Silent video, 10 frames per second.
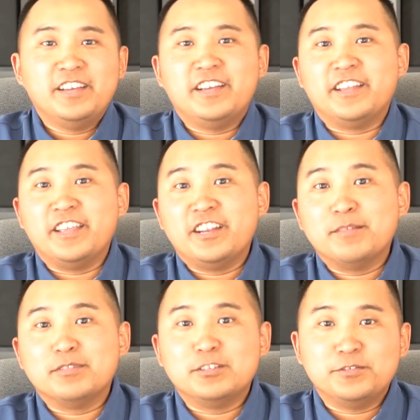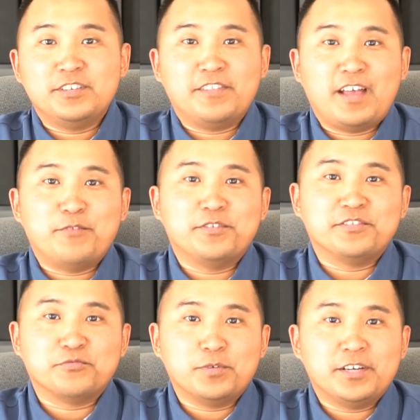and ended up losing that one
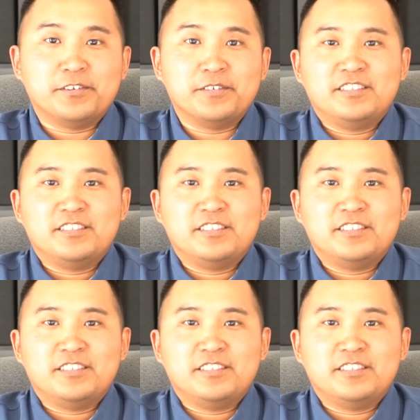as well.